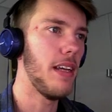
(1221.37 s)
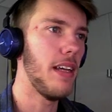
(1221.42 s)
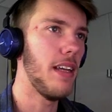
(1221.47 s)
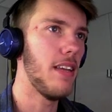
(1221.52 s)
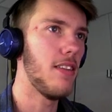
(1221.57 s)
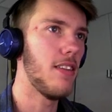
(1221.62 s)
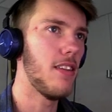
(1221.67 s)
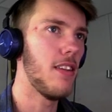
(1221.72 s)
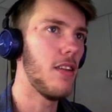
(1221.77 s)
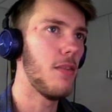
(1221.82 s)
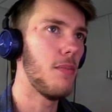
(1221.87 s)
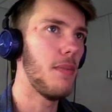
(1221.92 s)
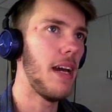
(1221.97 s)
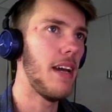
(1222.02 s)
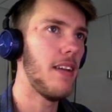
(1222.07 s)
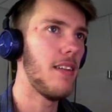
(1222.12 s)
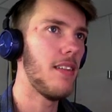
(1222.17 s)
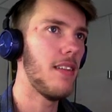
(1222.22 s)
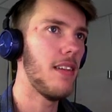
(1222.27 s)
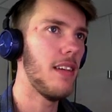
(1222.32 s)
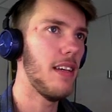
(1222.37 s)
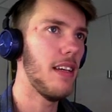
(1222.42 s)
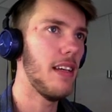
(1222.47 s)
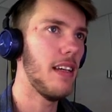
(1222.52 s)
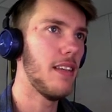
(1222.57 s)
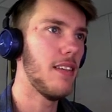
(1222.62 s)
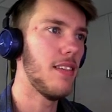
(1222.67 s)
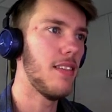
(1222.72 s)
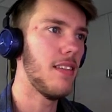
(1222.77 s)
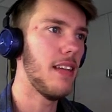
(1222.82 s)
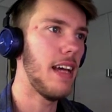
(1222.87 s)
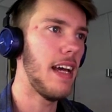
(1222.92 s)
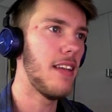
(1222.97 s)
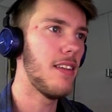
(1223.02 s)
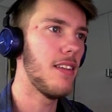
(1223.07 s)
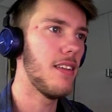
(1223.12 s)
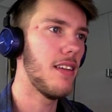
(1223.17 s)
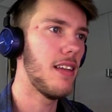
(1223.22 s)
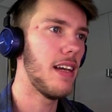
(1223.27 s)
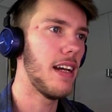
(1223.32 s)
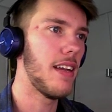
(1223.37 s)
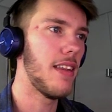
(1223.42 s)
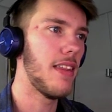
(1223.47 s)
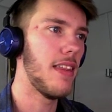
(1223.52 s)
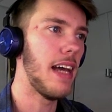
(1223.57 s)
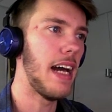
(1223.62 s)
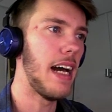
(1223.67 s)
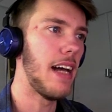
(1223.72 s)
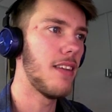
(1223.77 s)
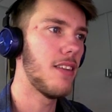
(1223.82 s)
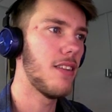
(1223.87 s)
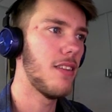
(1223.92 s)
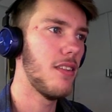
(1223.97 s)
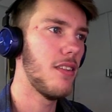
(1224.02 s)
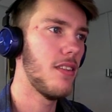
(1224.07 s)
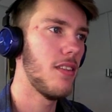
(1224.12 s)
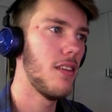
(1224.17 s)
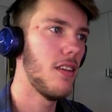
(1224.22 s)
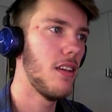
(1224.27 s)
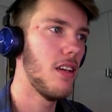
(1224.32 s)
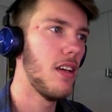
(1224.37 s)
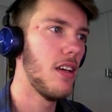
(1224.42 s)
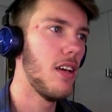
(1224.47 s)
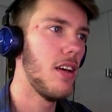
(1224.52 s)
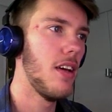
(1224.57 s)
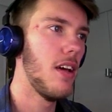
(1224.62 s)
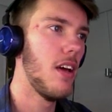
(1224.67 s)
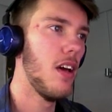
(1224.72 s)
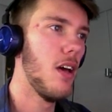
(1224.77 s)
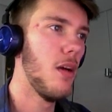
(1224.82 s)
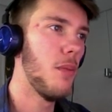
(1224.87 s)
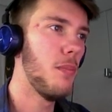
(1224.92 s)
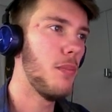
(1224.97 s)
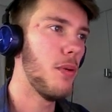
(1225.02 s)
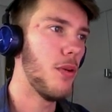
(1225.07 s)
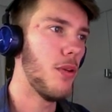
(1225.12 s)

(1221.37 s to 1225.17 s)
into the mesh instead, like that. But